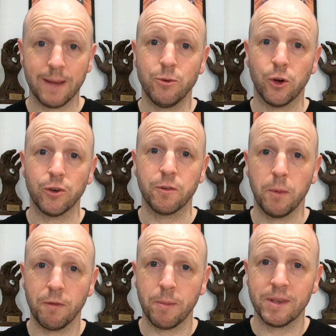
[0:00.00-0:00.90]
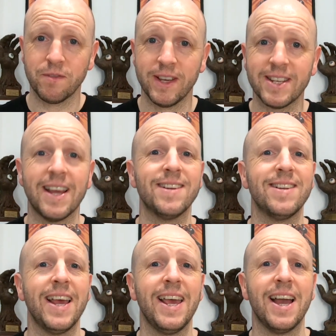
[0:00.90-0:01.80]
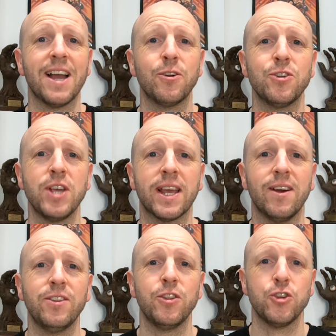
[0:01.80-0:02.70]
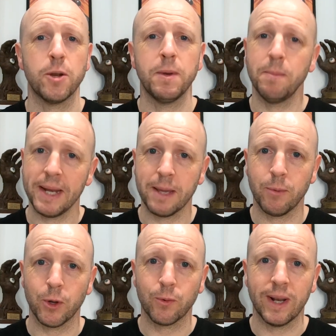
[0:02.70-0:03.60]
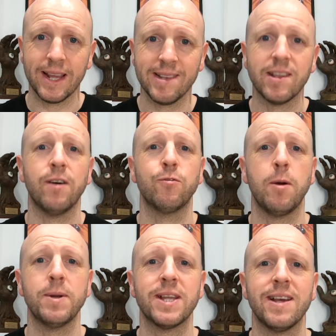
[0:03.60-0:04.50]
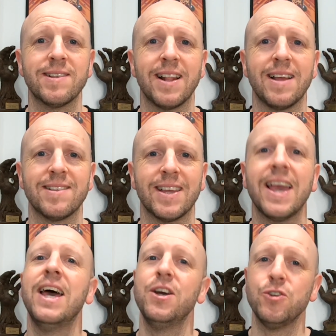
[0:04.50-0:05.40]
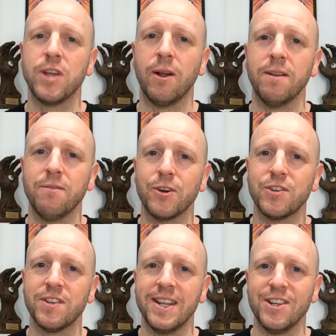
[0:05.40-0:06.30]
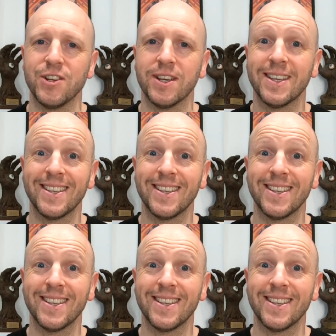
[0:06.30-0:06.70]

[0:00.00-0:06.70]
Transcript: I'm George from Movie Misfit, and today I'm going to check out the German Mediabook release of Robert Tai's classic Shaolin Vs Ninja.